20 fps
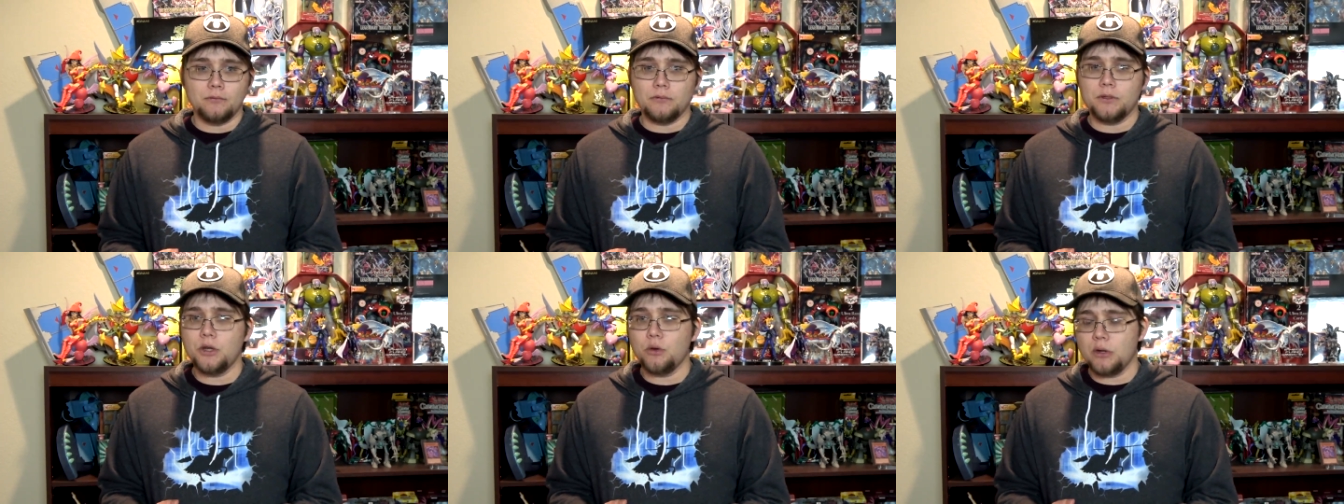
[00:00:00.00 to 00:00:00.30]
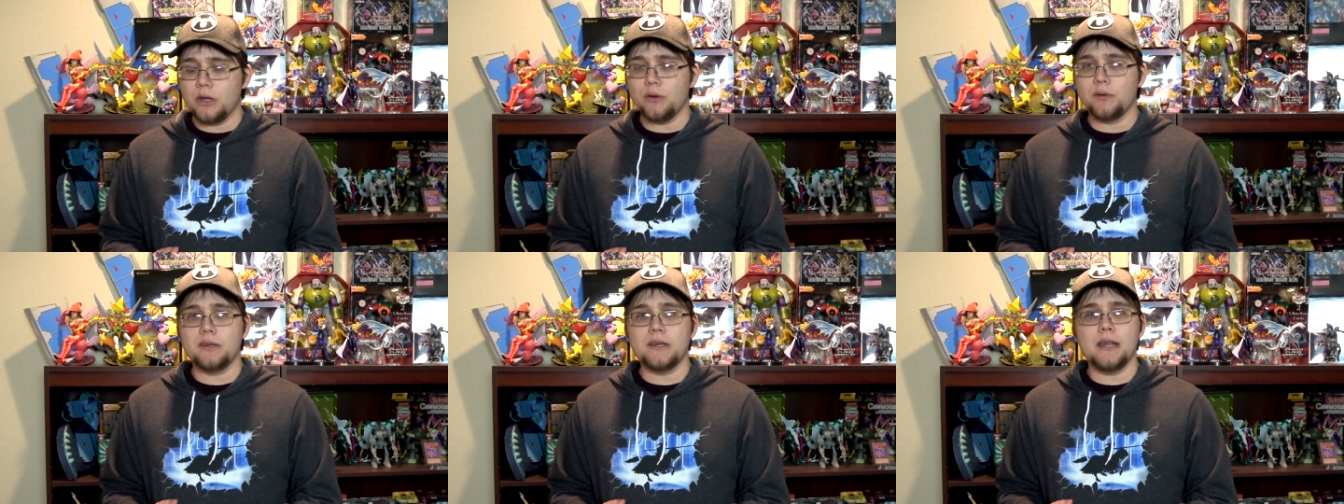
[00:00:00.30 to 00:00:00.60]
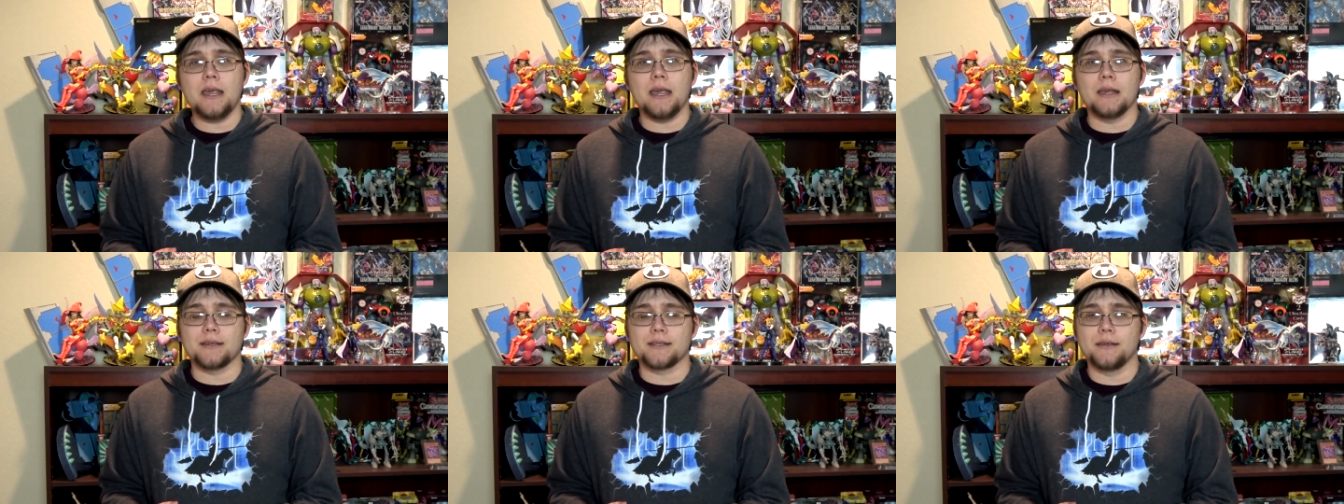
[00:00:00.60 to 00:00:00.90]
Yu-Gi-Oh!
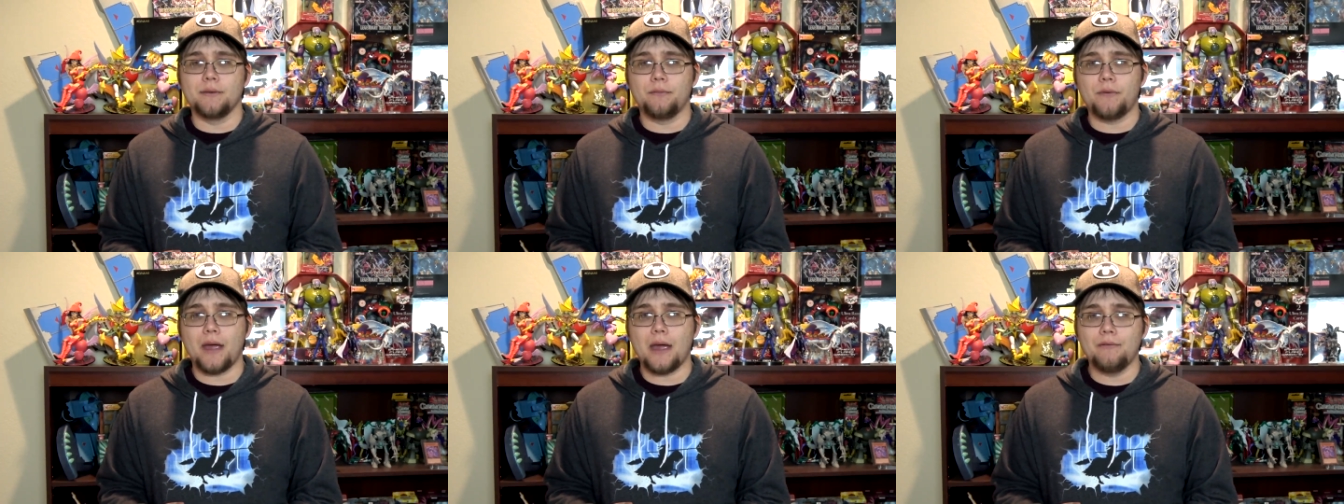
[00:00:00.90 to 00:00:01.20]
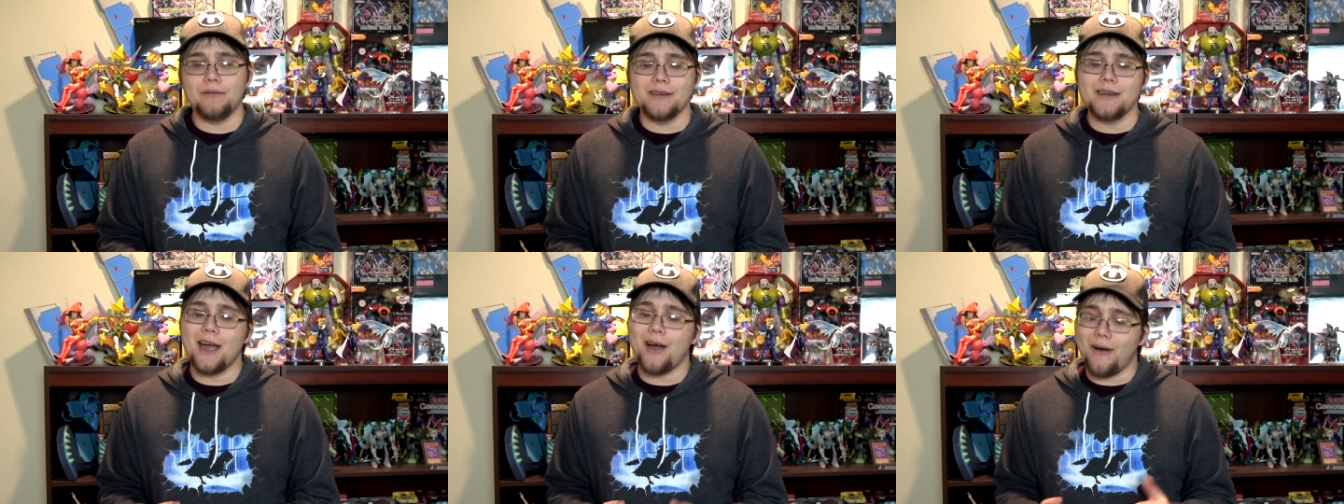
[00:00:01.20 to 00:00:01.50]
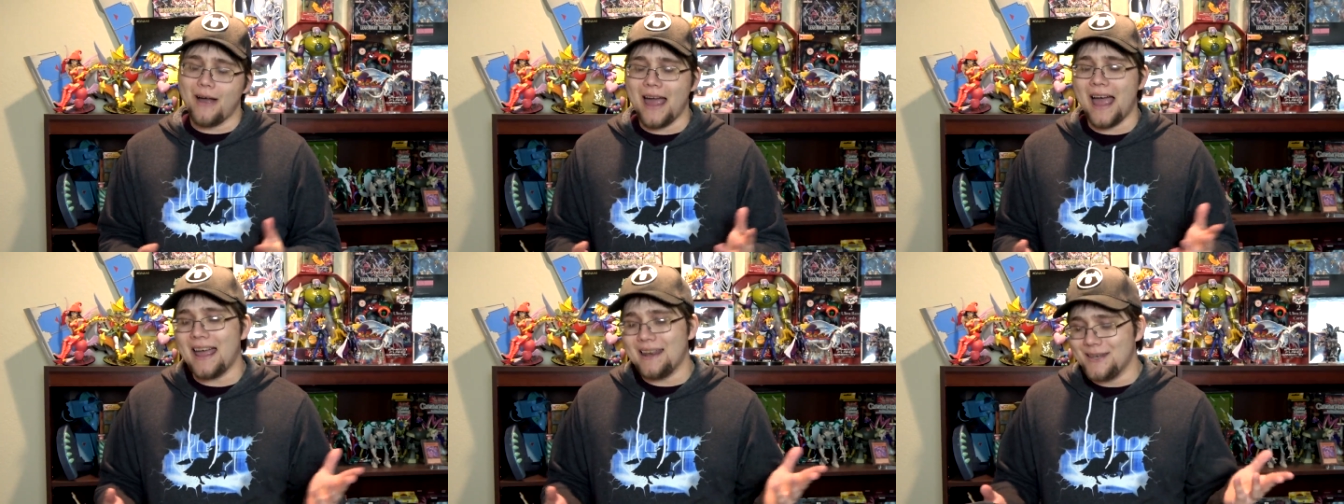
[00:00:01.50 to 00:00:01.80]
GX and 5...
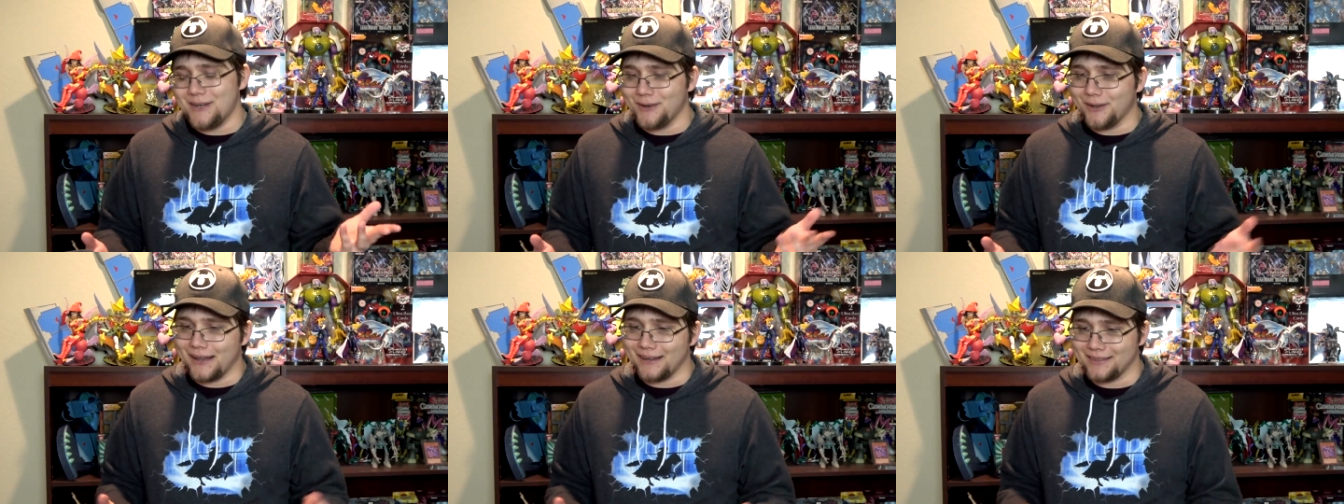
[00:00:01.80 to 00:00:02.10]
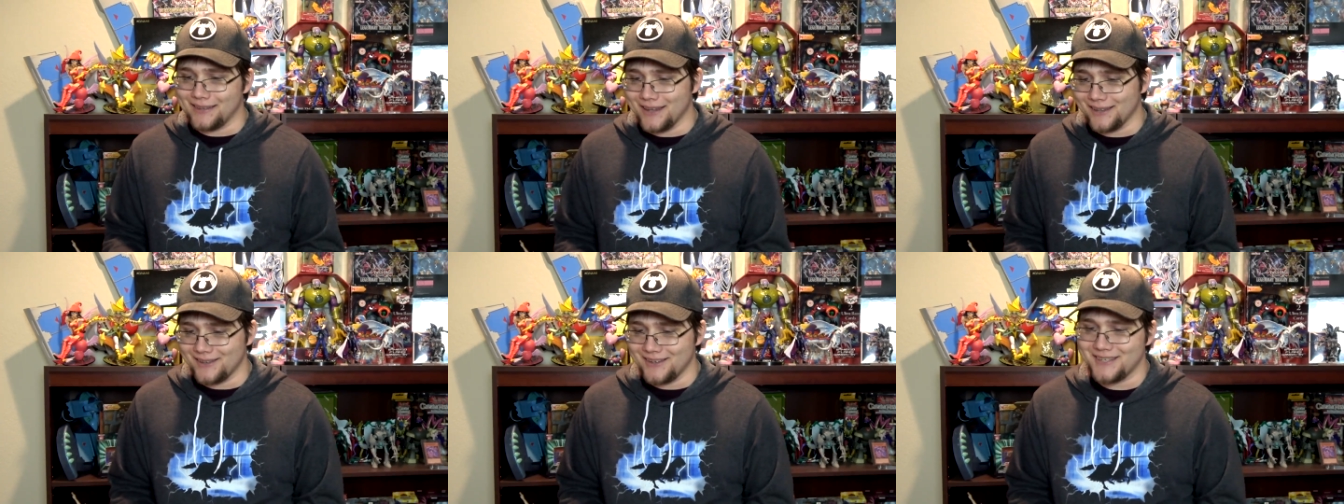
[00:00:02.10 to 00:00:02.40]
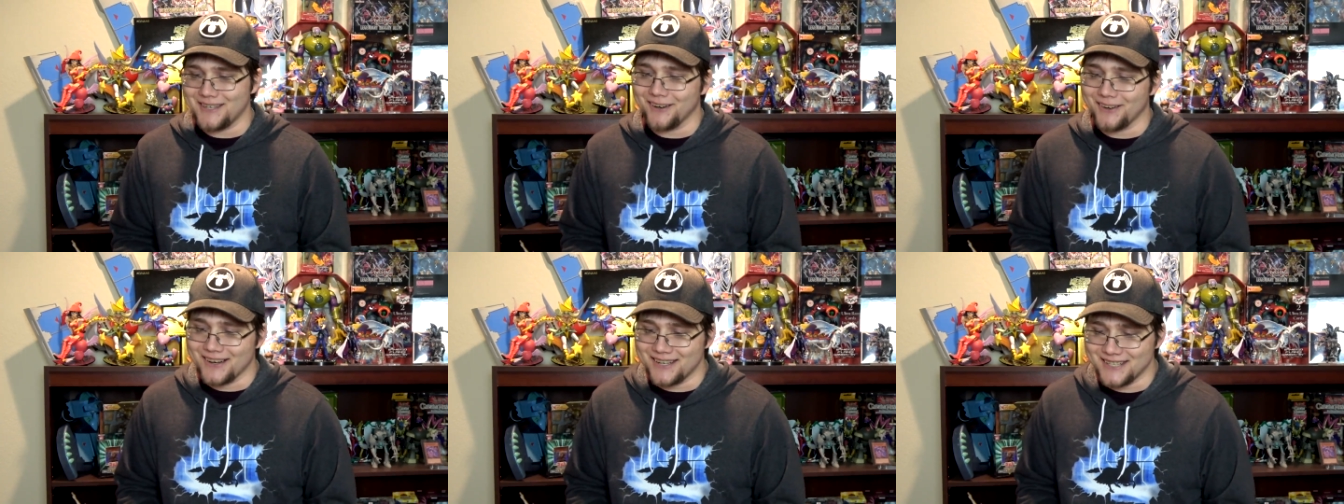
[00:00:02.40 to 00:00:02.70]
No, I do like the other
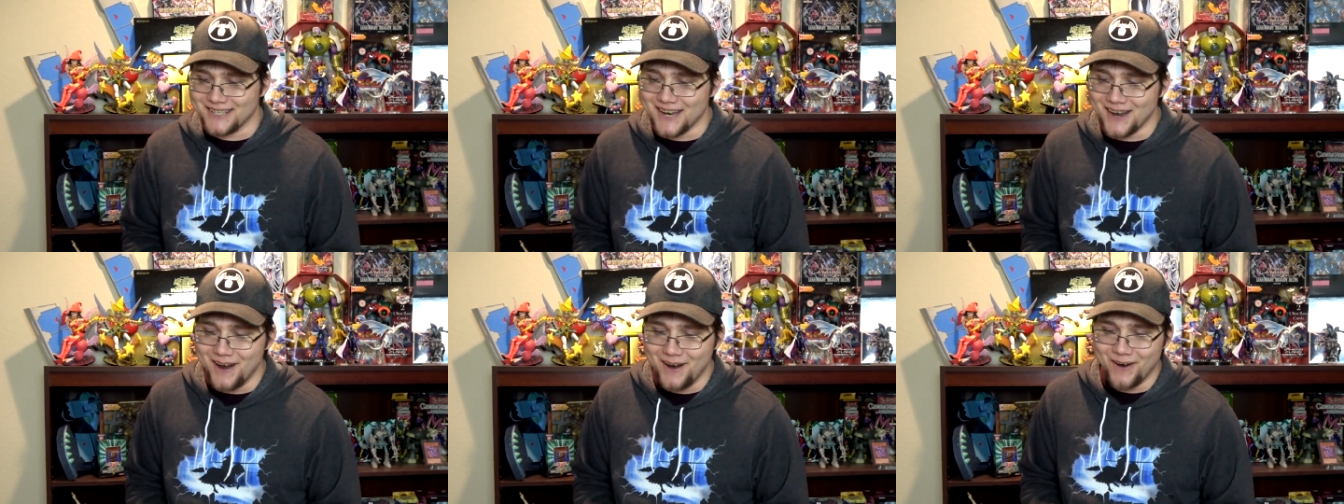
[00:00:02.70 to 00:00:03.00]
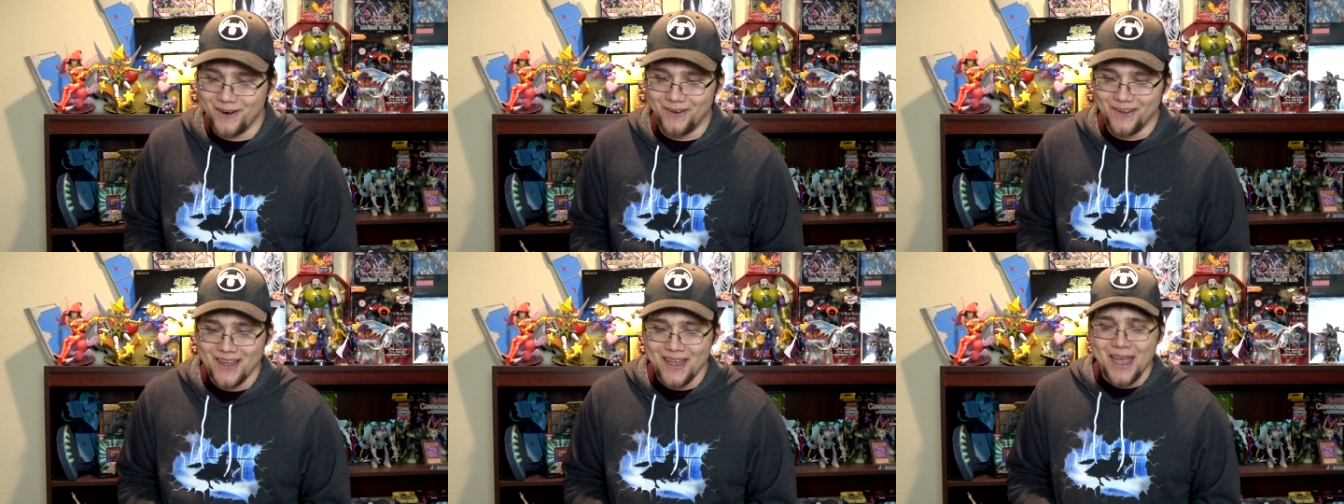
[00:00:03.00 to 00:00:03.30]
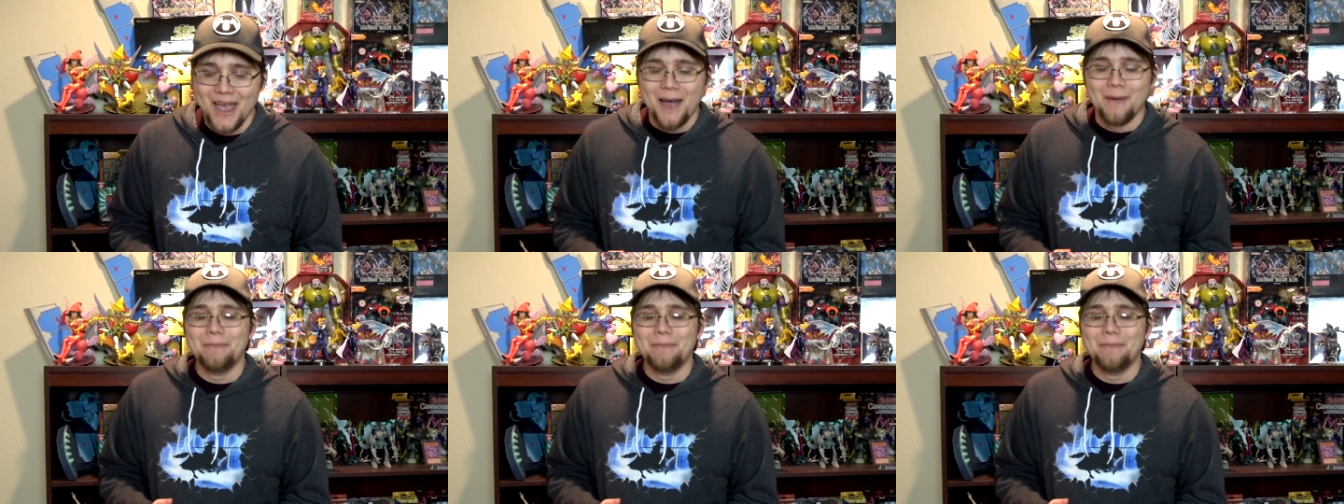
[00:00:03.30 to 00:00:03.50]
series too.